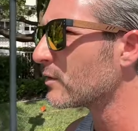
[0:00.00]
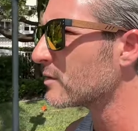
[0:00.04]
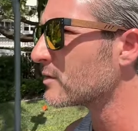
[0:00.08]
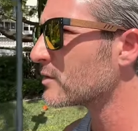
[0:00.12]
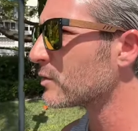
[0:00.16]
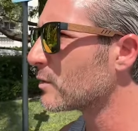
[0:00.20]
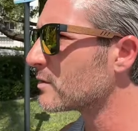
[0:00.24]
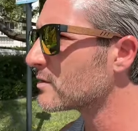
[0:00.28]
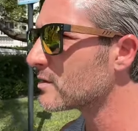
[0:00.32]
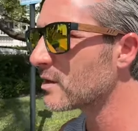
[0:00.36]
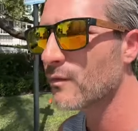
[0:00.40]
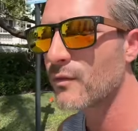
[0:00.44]

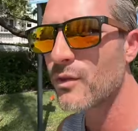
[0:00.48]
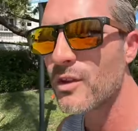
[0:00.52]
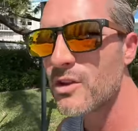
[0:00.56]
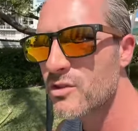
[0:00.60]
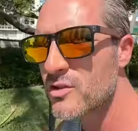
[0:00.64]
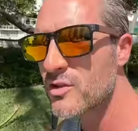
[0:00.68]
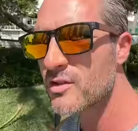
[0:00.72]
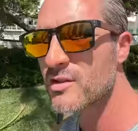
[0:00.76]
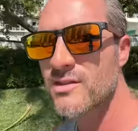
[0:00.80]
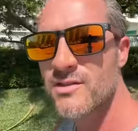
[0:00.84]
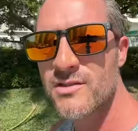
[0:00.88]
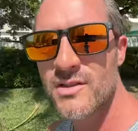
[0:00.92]
So it's a
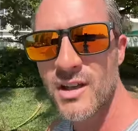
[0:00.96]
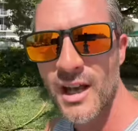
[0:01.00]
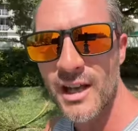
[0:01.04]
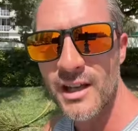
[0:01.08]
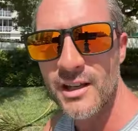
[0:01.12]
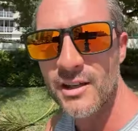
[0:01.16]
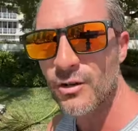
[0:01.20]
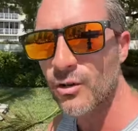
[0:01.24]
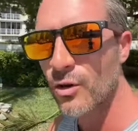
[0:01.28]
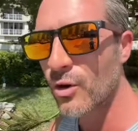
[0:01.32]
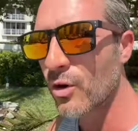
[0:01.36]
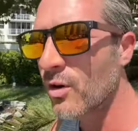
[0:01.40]
vicious
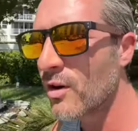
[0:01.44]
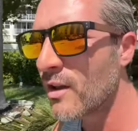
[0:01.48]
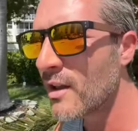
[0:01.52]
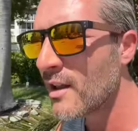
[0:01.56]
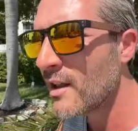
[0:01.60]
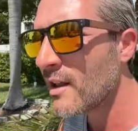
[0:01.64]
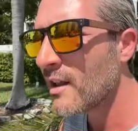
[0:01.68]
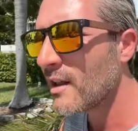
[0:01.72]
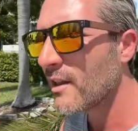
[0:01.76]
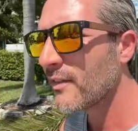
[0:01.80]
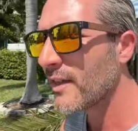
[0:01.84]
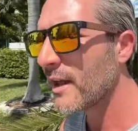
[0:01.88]
cycle
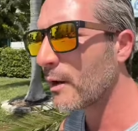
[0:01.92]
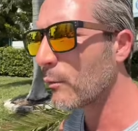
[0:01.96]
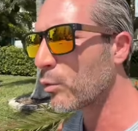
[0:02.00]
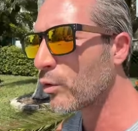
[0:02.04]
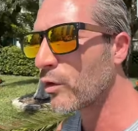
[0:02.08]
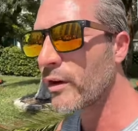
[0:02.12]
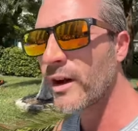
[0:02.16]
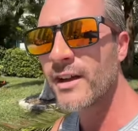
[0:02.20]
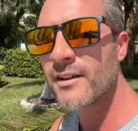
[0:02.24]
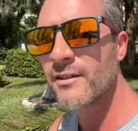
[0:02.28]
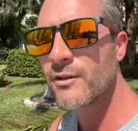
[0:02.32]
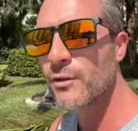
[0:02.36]
that
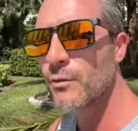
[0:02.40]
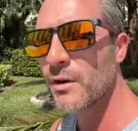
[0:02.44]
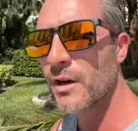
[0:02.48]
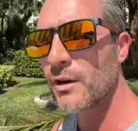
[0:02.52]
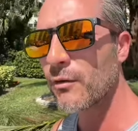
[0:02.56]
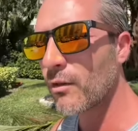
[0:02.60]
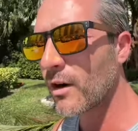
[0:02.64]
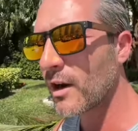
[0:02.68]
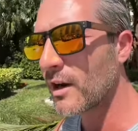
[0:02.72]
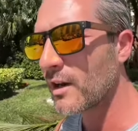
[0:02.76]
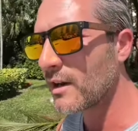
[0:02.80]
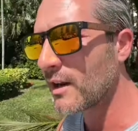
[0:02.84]
we're
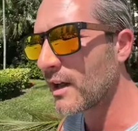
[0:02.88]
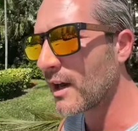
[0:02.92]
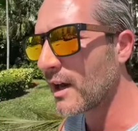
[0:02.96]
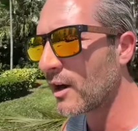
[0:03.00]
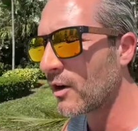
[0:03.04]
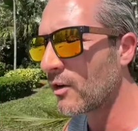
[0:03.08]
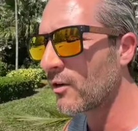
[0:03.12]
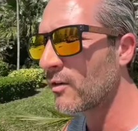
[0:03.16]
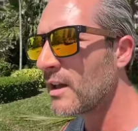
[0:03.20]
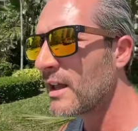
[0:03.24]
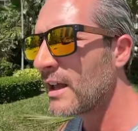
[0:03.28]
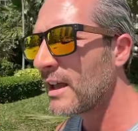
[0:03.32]
entering right
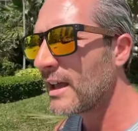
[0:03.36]
now,